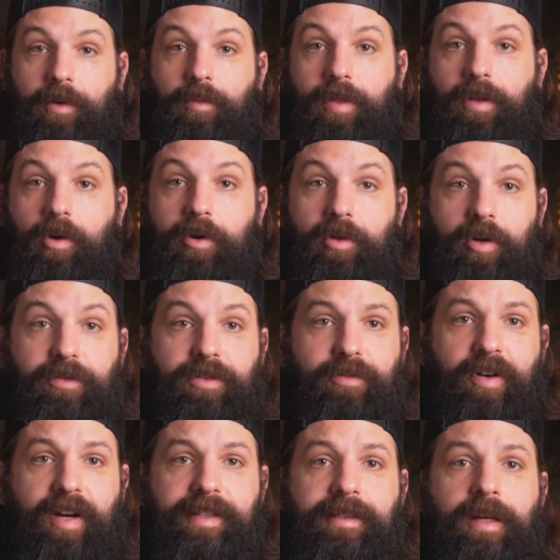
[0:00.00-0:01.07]
with a Lyngdorf
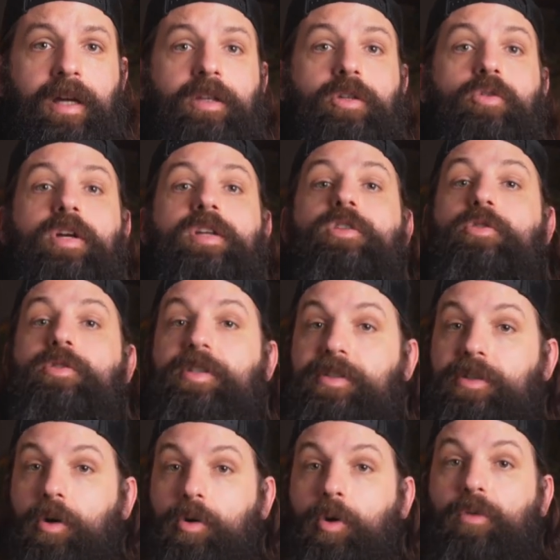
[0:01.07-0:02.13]
device, you can use the
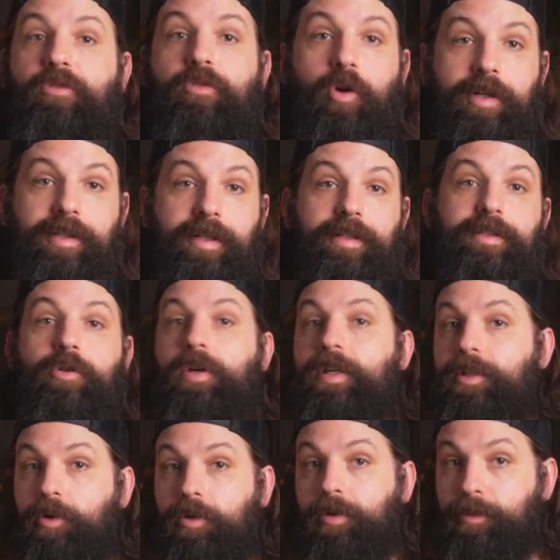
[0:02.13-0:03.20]
so-called voicings to
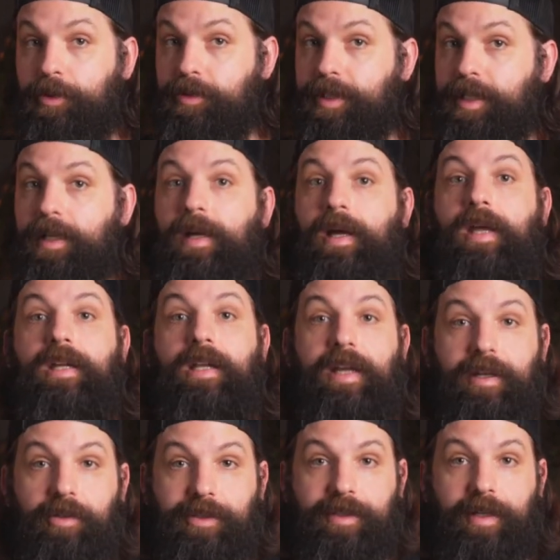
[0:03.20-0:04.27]
EQ your music in a
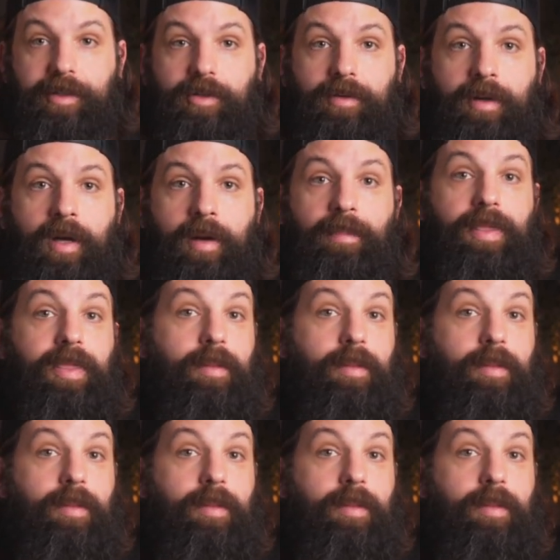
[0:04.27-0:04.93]
later stage. But the